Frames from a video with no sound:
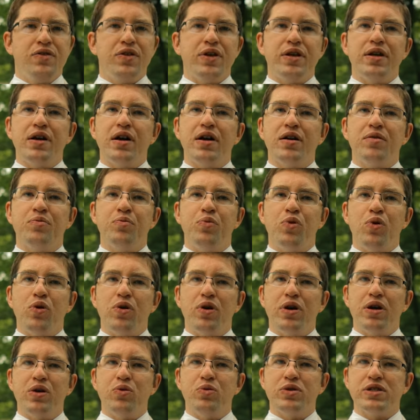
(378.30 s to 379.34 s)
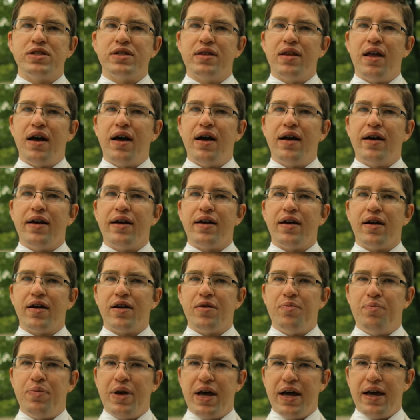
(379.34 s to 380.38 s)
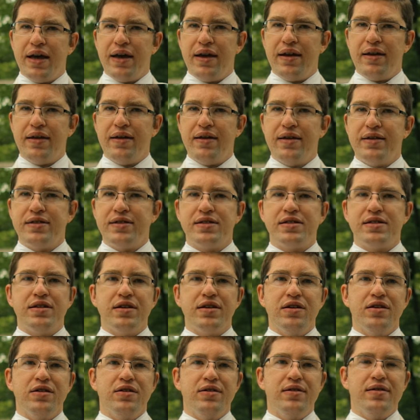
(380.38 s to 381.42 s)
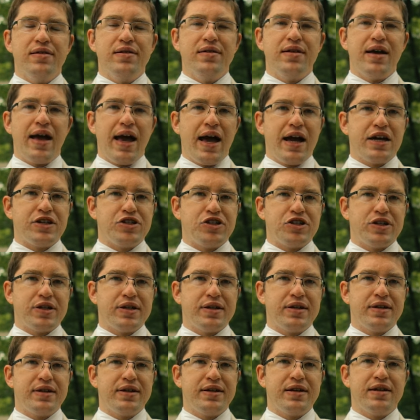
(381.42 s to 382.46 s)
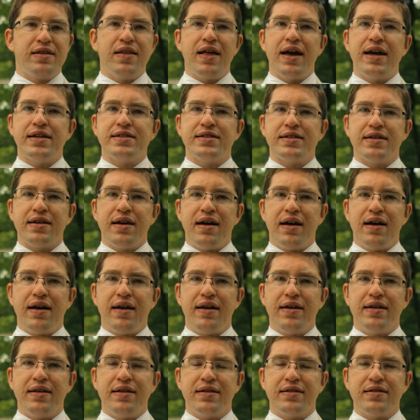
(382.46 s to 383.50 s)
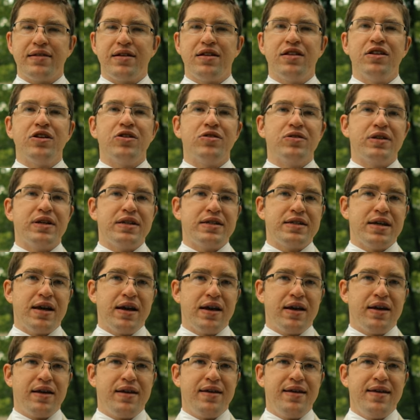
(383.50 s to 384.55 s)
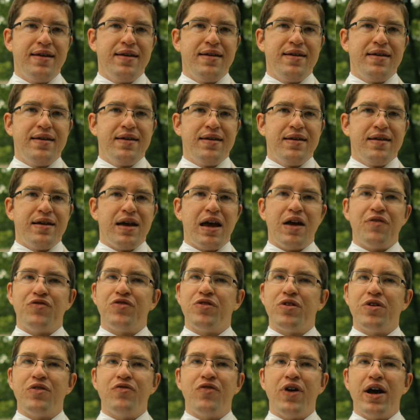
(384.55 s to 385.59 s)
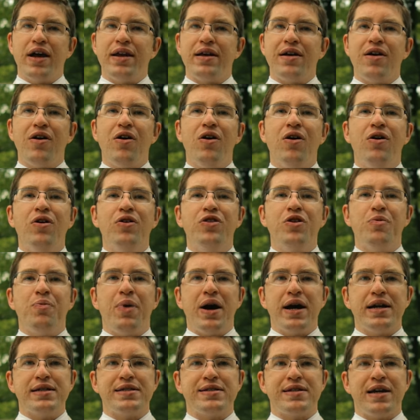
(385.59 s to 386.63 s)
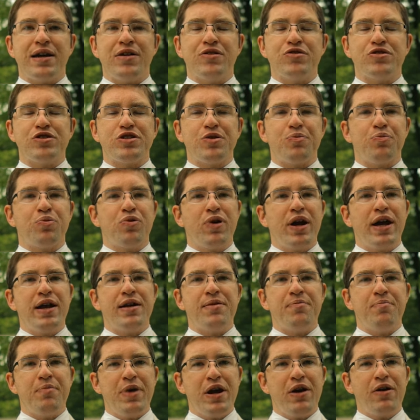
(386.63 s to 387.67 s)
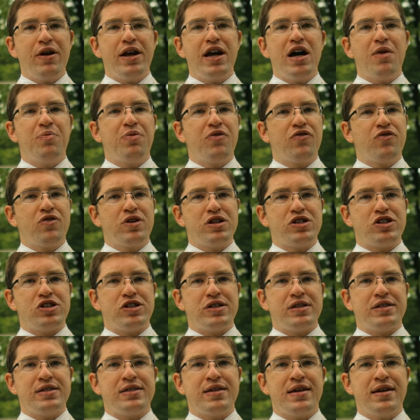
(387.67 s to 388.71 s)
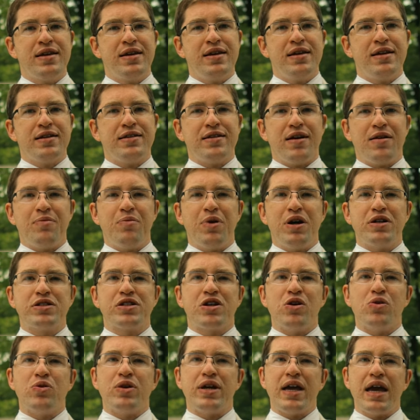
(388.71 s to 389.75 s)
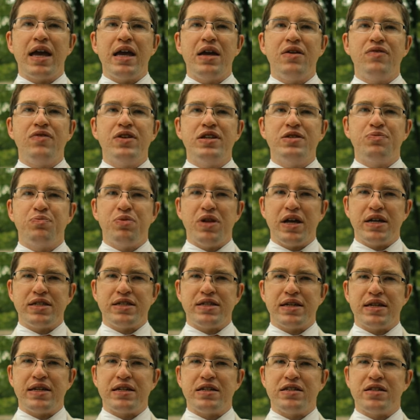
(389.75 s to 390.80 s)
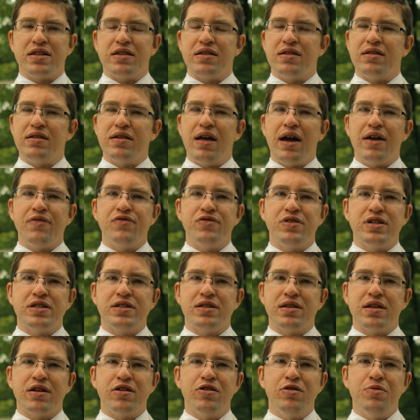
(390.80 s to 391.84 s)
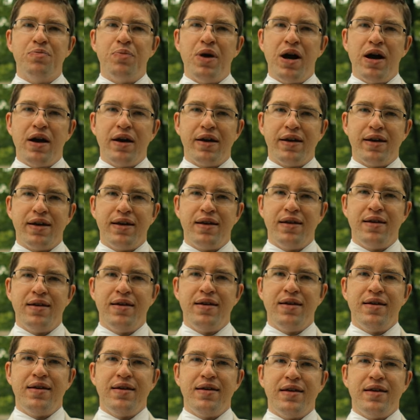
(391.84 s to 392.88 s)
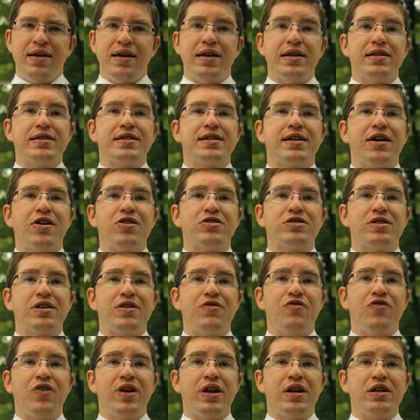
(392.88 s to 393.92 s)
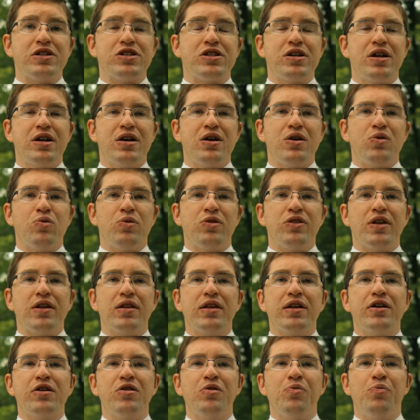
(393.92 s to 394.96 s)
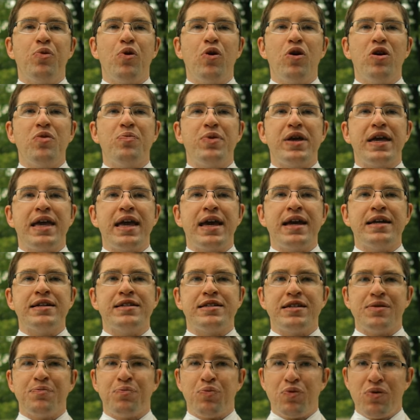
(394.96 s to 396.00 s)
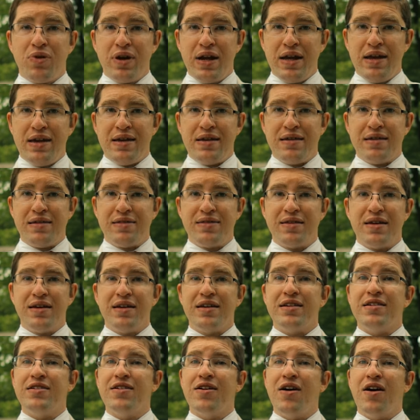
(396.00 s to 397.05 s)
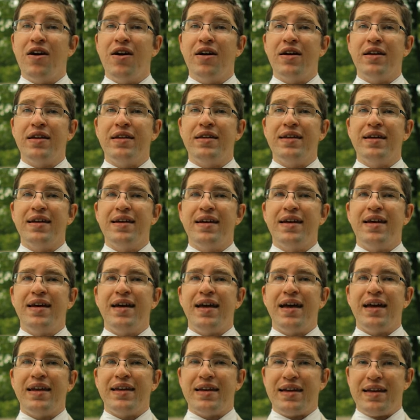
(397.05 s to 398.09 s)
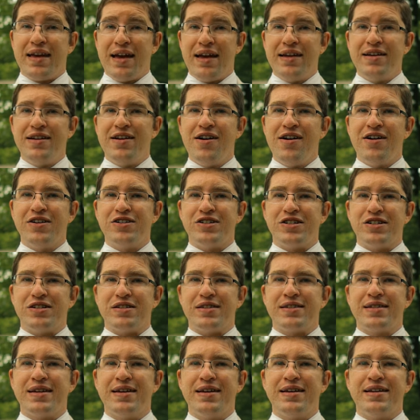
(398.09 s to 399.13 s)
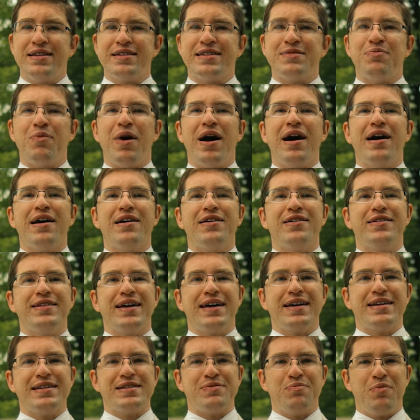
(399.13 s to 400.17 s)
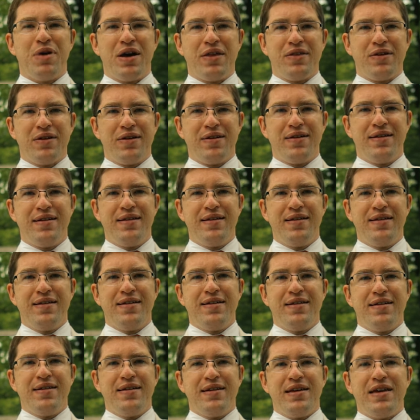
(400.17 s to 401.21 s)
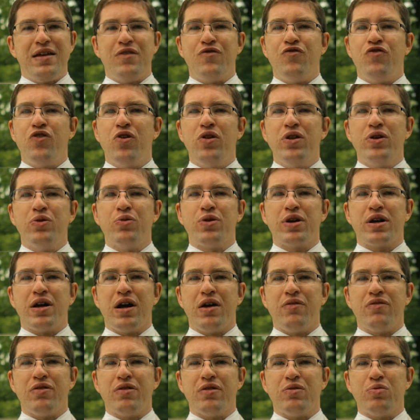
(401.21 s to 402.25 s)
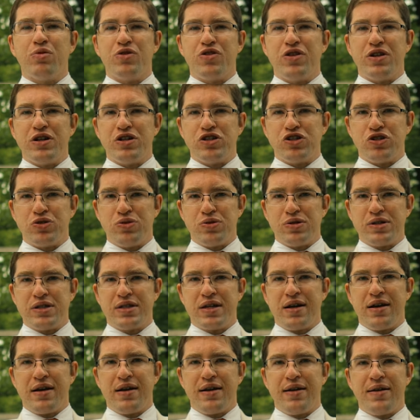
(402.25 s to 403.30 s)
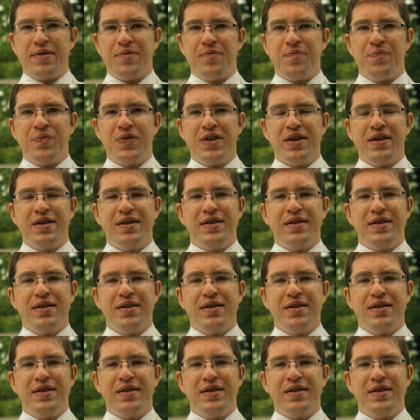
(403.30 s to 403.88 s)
The young boy was lying on a bed, still, ashen, glassy-eyed, and clearly dead. After inviting all the bystanders to pray to Mary, Help of Christians, Don Bosco gave his blessing to the lifeless little body. He had scarcely finished when the little boy began to breathe, yawned, and again conscious, smiled at his mother. He fully recovered within a short time.